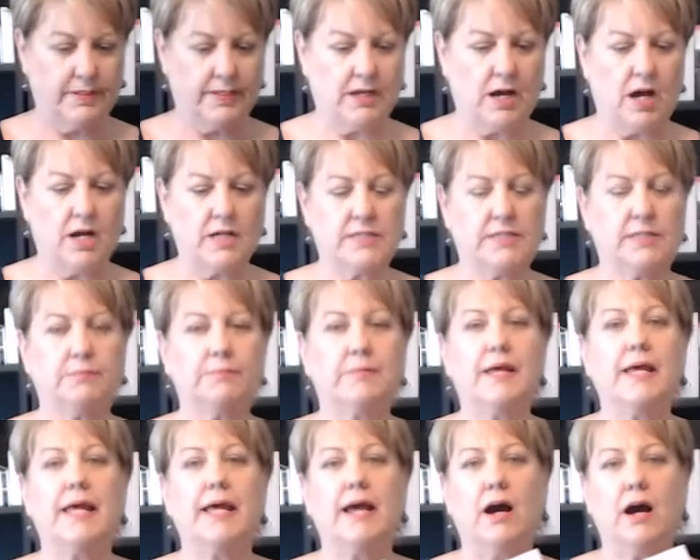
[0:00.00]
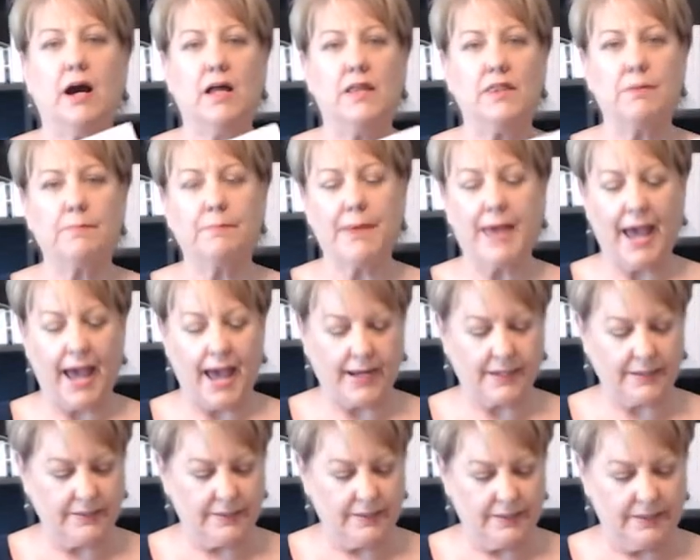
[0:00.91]
awesome. On the
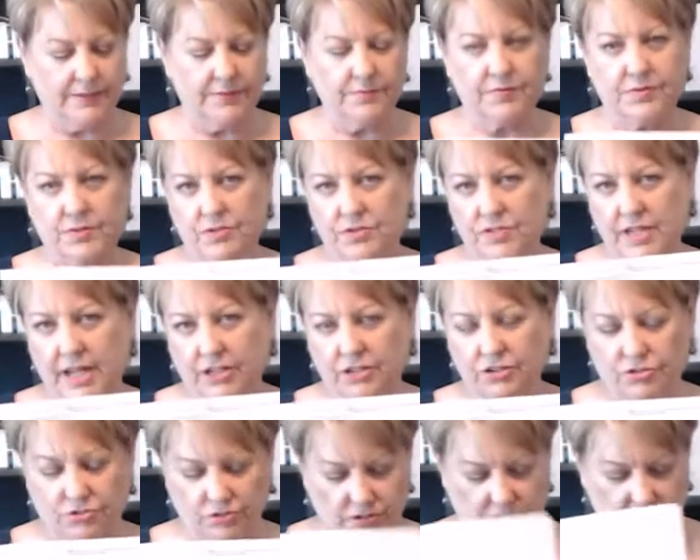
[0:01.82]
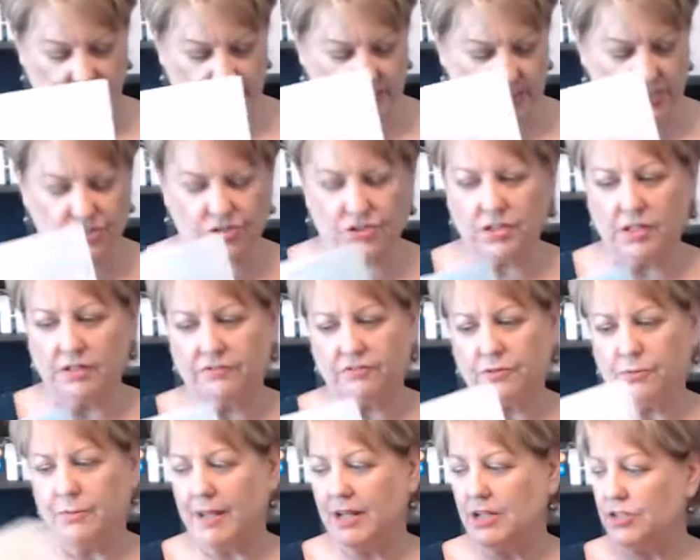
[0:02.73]
back, there's extra additional
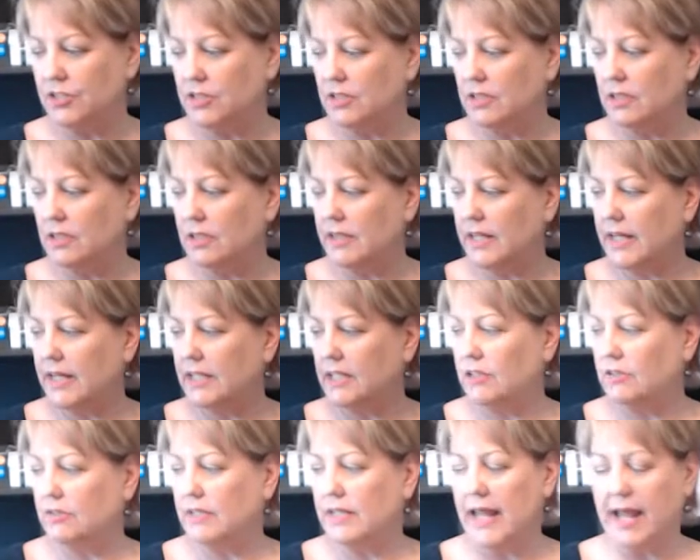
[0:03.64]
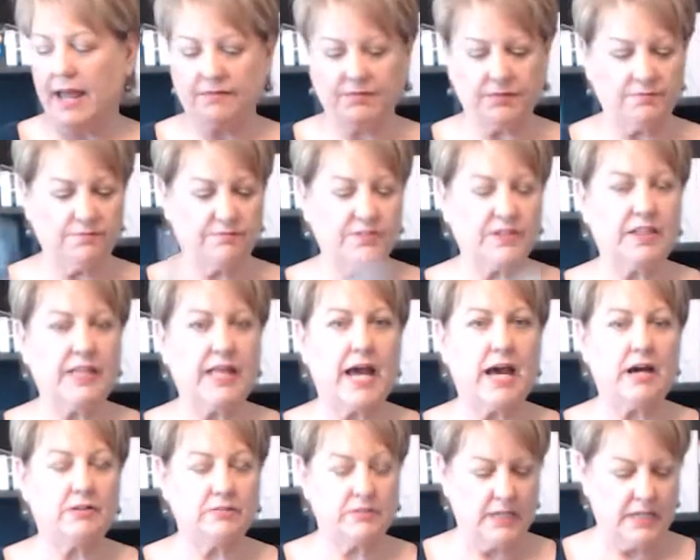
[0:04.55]
information that you can have them fill
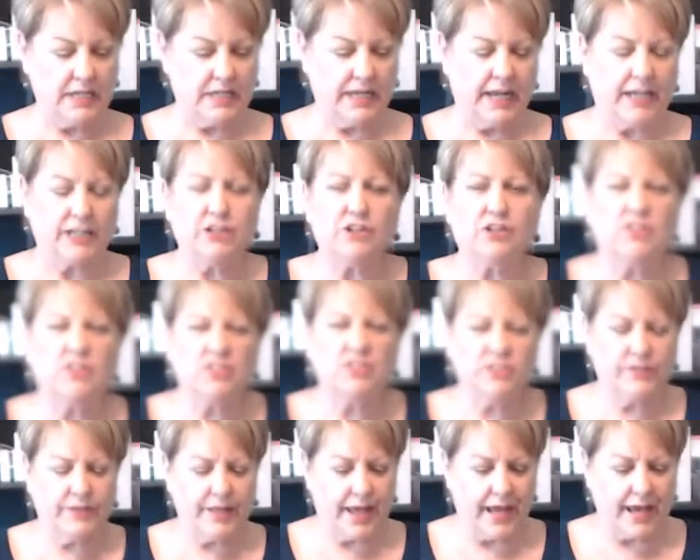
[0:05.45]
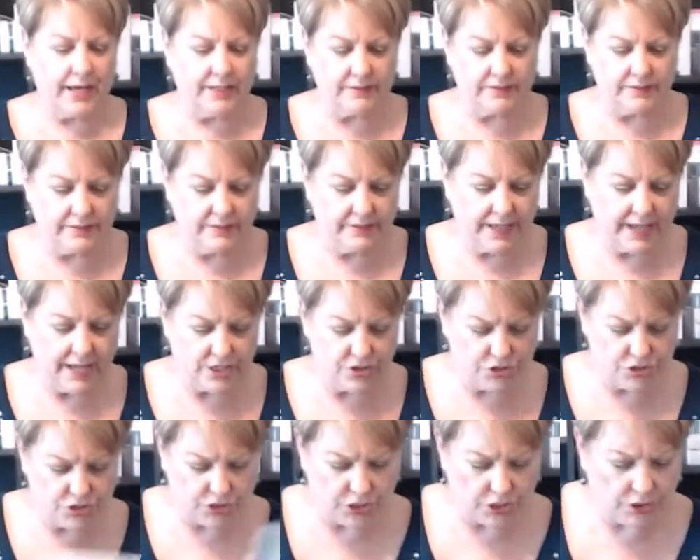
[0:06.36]
out, and you'll learn that
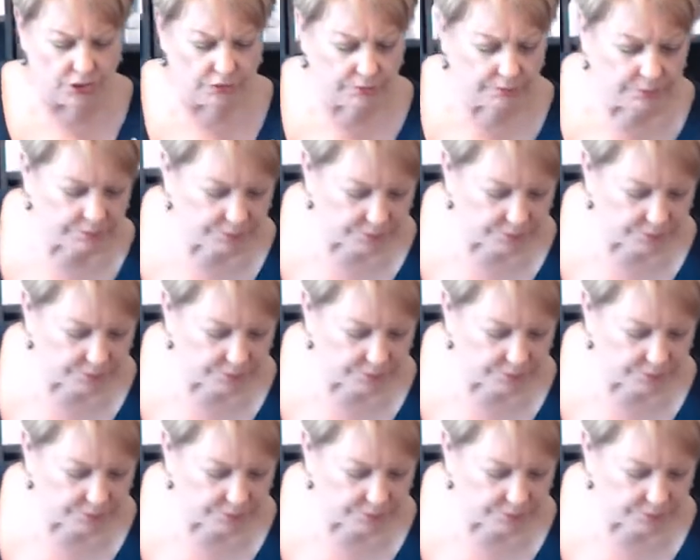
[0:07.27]
as you go.